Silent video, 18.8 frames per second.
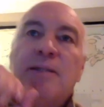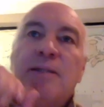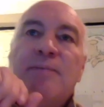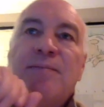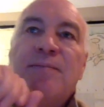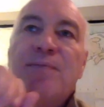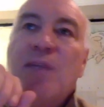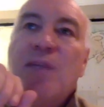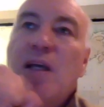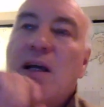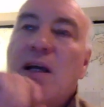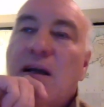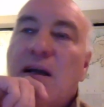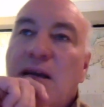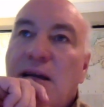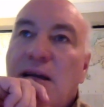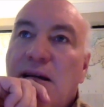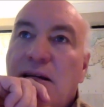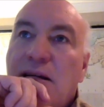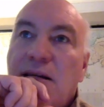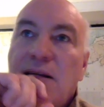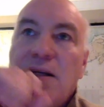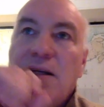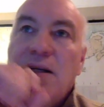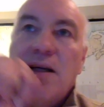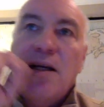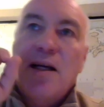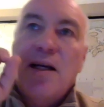
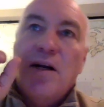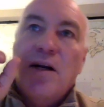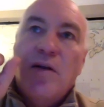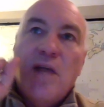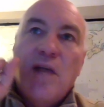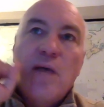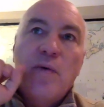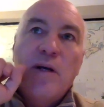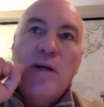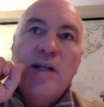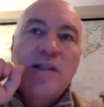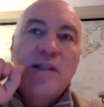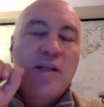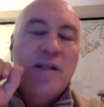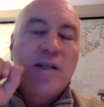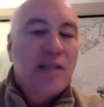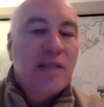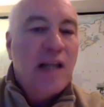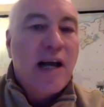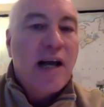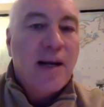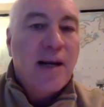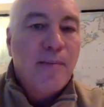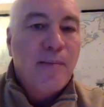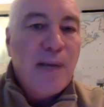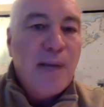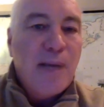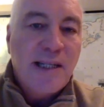it's like
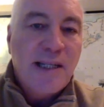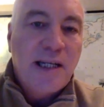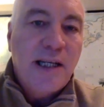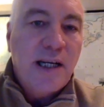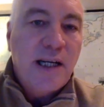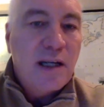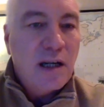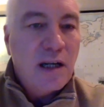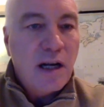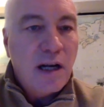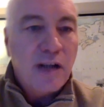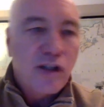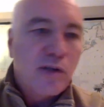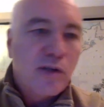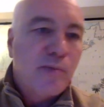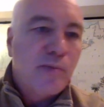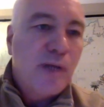basically a cluster munition,